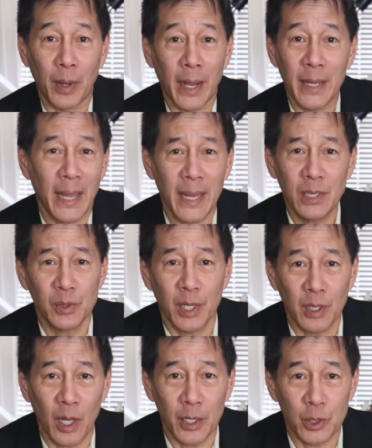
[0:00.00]
by AC
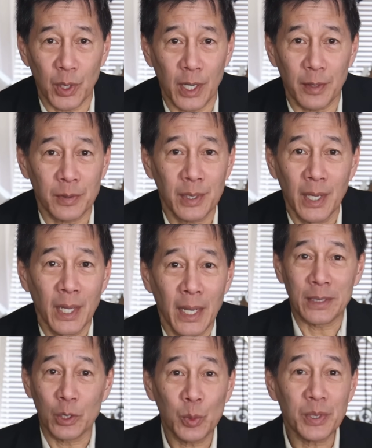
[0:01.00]
clock drives.
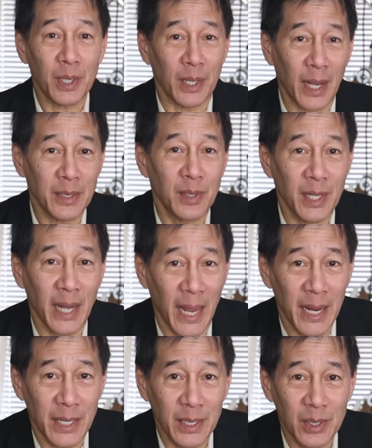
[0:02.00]
This was the
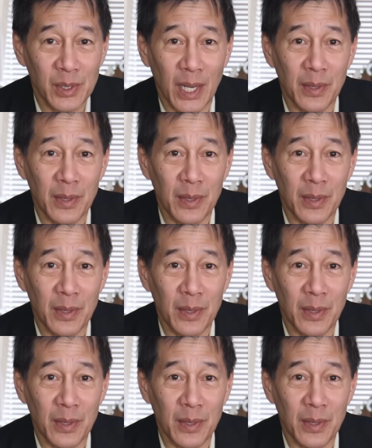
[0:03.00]
1980s,